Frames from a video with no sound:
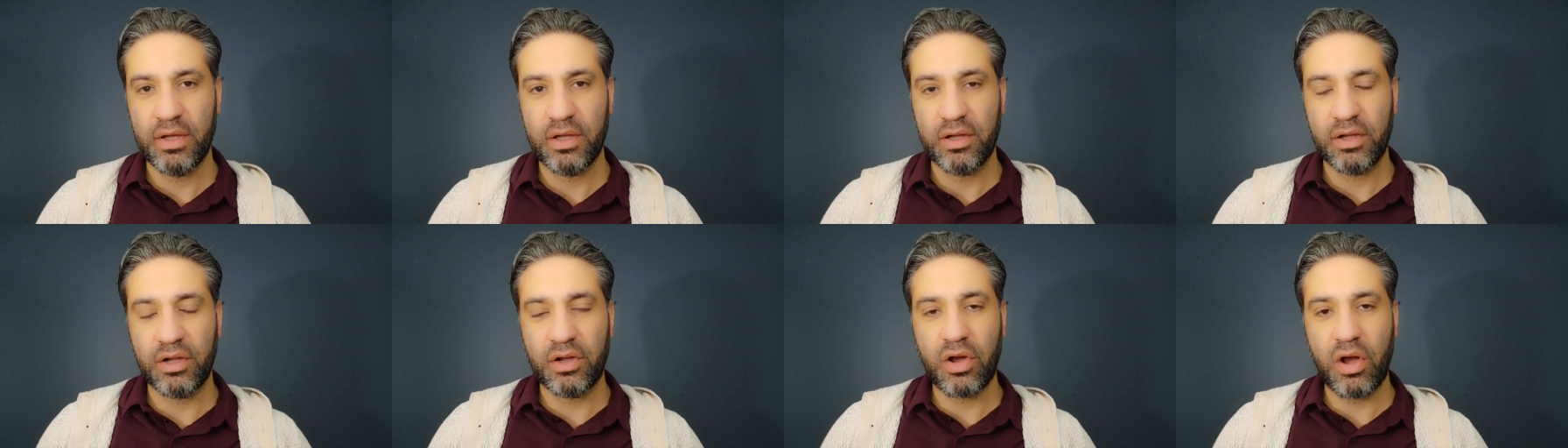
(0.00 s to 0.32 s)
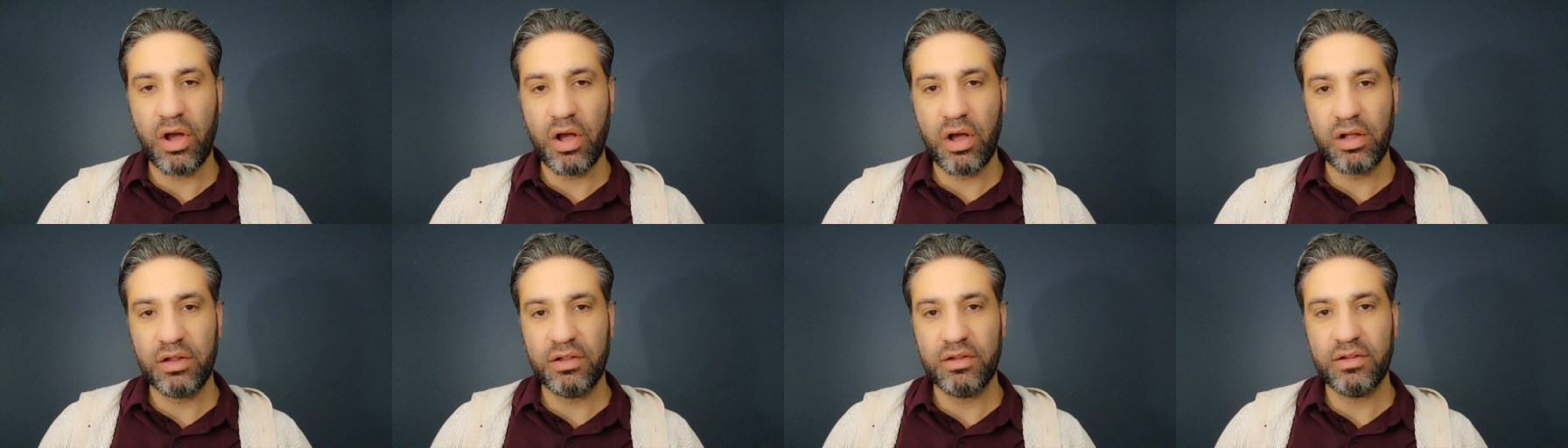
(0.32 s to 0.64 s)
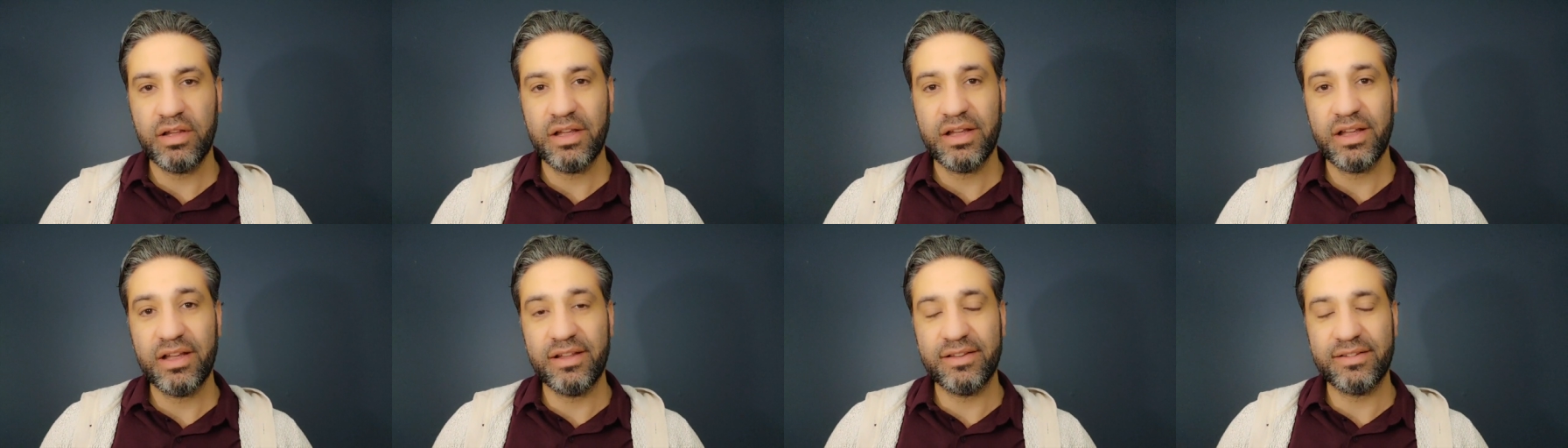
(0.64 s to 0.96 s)
God
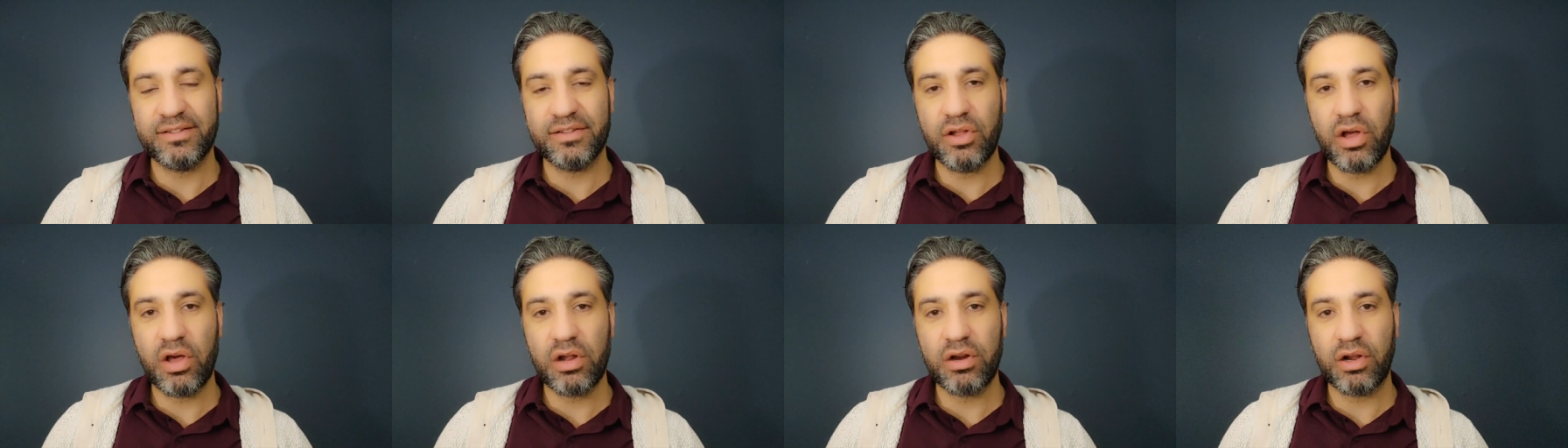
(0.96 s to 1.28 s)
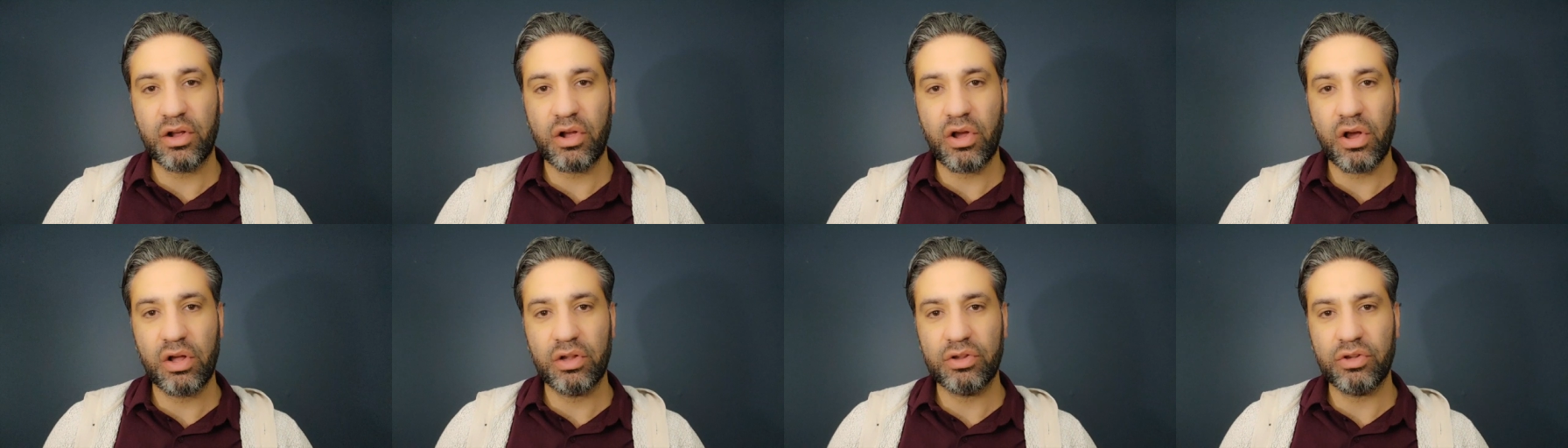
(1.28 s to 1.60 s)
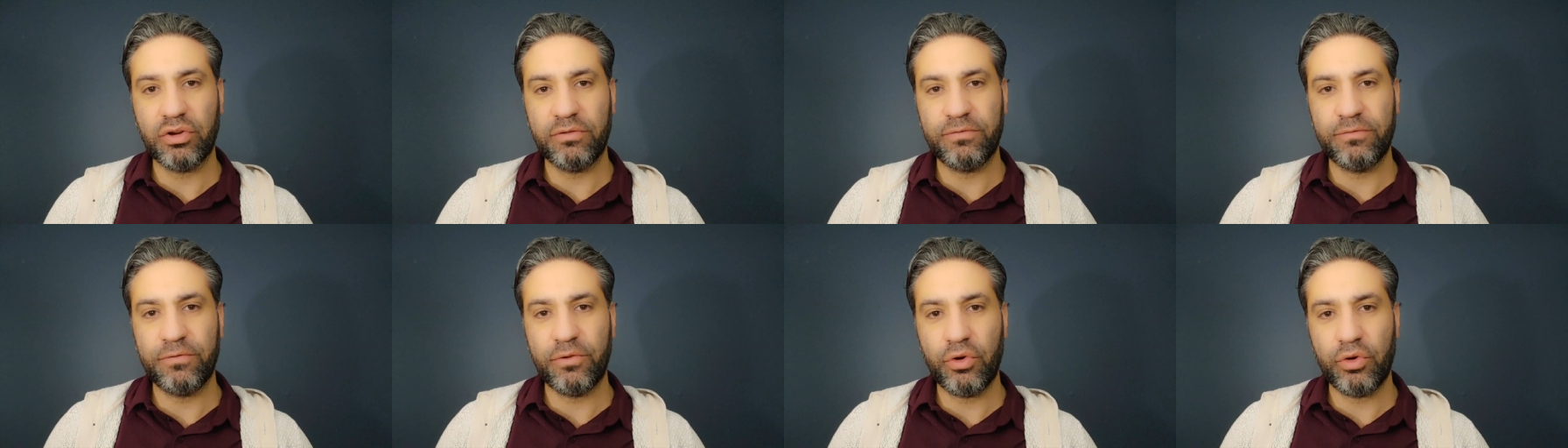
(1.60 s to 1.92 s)
is not a God
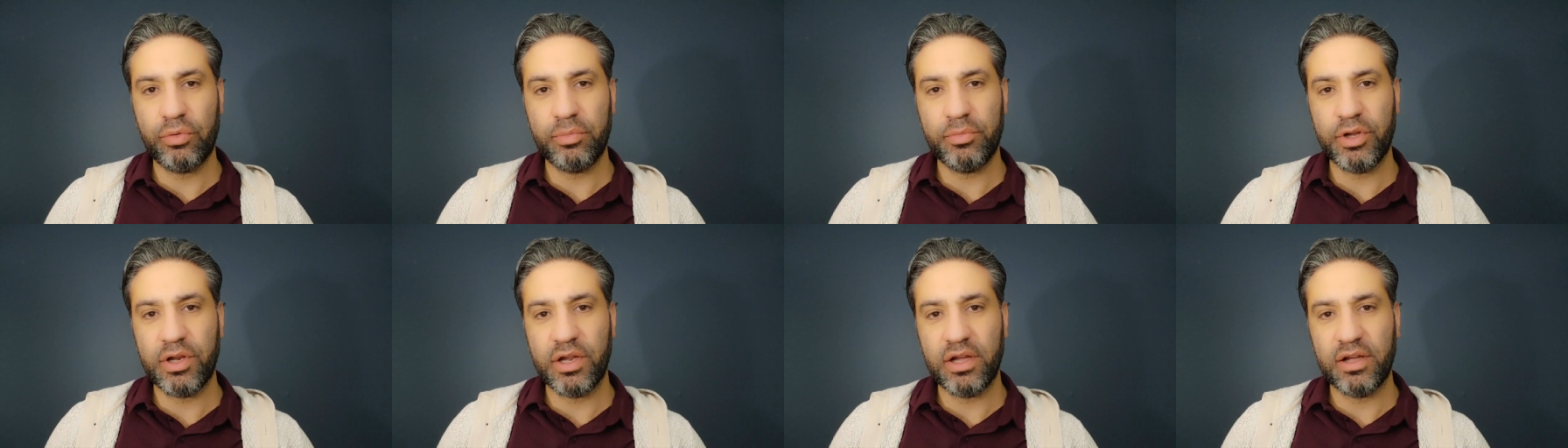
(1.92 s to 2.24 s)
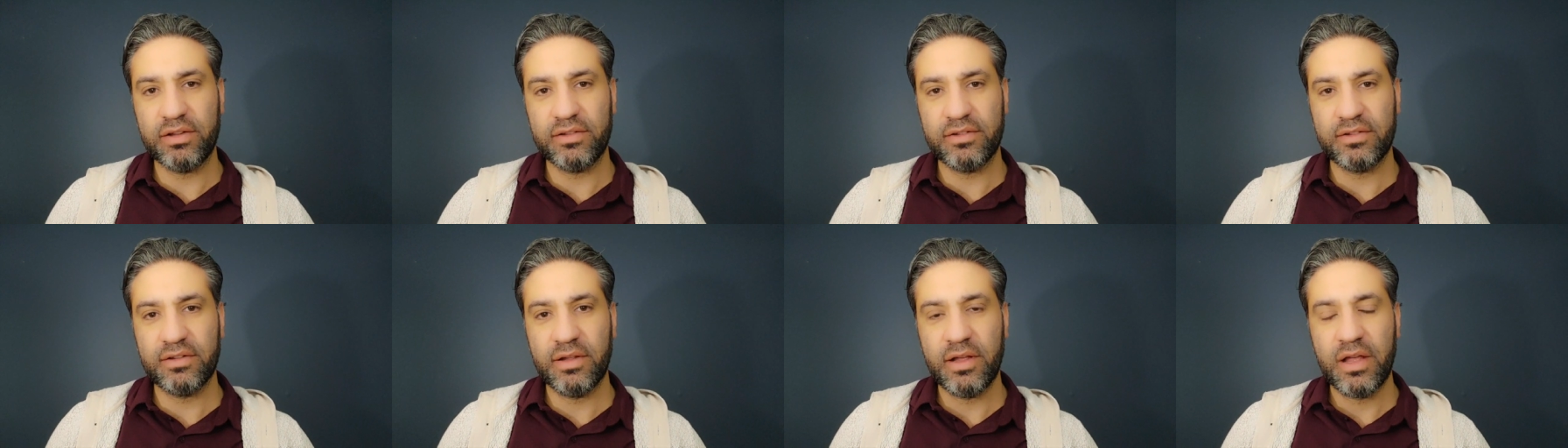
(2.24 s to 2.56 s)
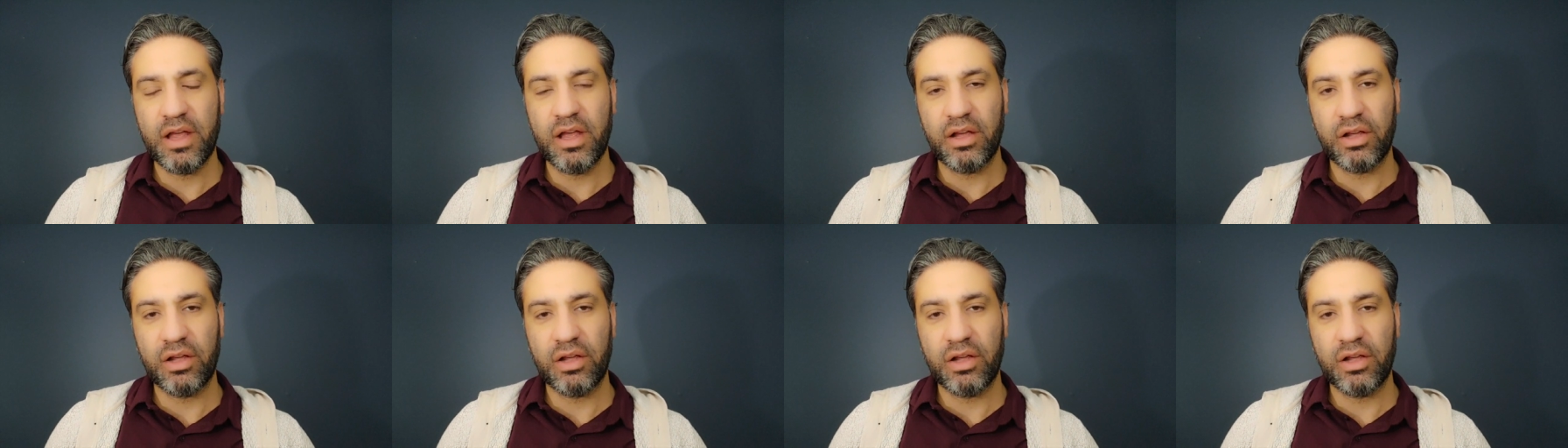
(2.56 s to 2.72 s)
of formulas.